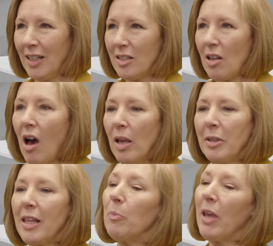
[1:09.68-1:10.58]
time
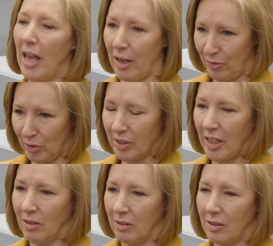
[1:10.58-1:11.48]
in their behavioural
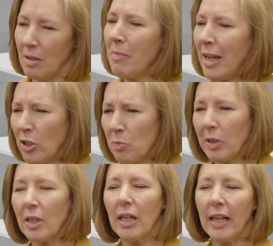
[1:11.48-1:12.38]
skills, the
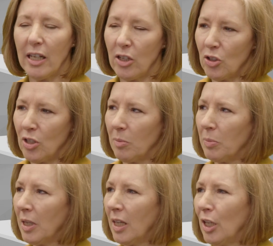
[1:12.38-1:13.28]
management, the
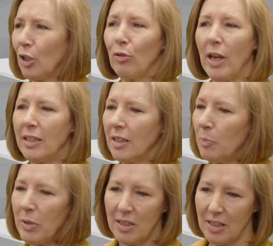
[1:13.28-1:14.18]
leadership, creating the
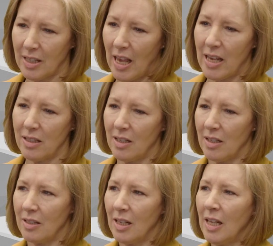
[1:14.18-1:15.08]
business
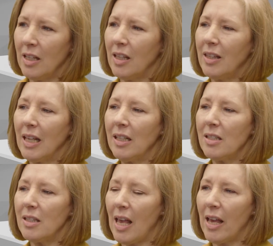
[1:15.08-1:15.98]
cases, the
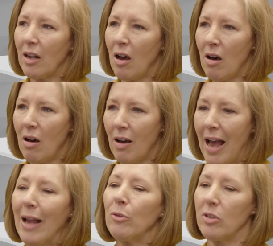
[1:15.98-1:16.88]
things that are
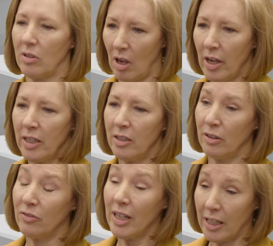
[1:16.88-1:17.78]
outside
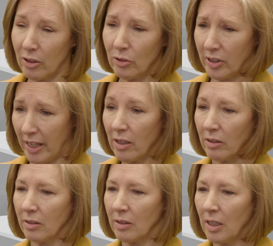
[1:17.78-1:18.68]
of clinical
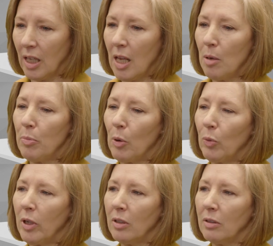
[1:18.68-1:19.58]
skills, but
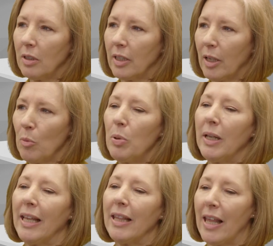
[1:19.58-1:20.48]
will
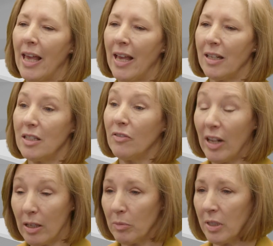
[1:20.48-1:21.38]
complete their
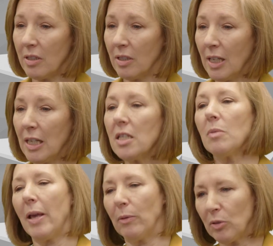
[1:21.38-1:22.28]
development to
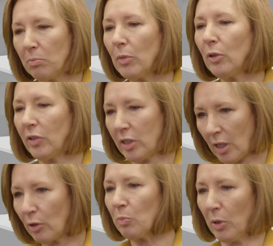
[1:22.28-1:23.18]
be able to move into
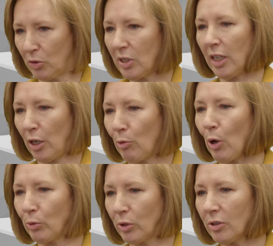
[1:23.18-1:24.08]
those most senior
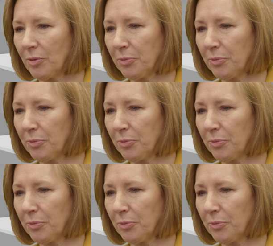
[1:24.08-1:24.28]
roles.